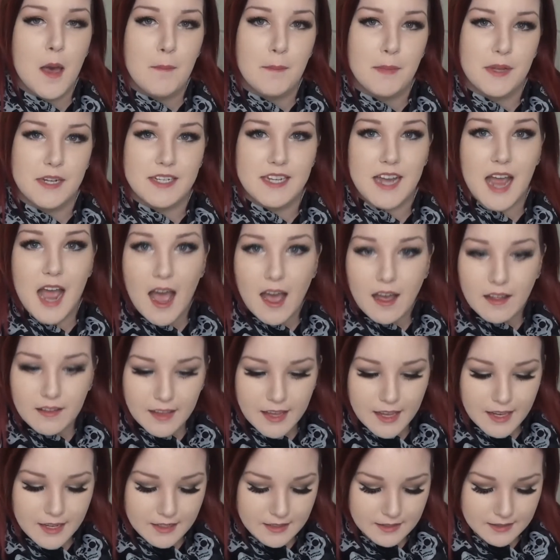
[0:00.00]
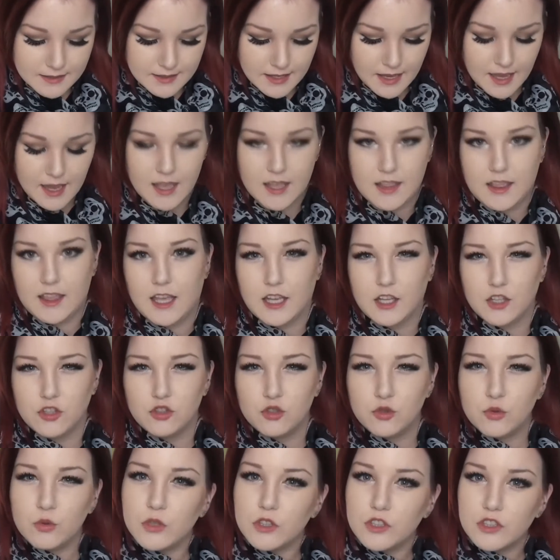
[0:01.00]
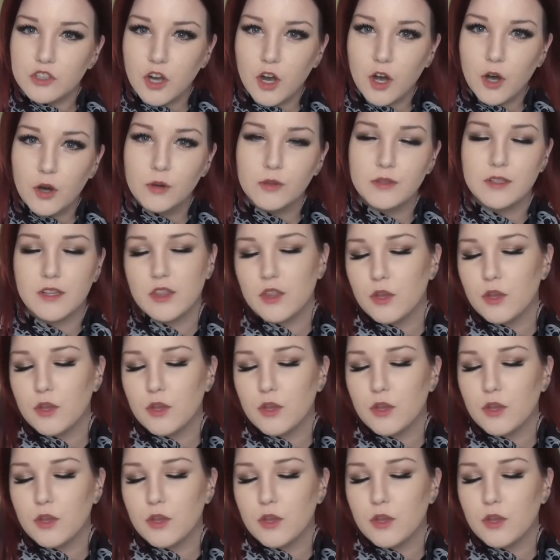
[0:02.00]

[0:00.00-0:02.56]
metallics and like jewel tones,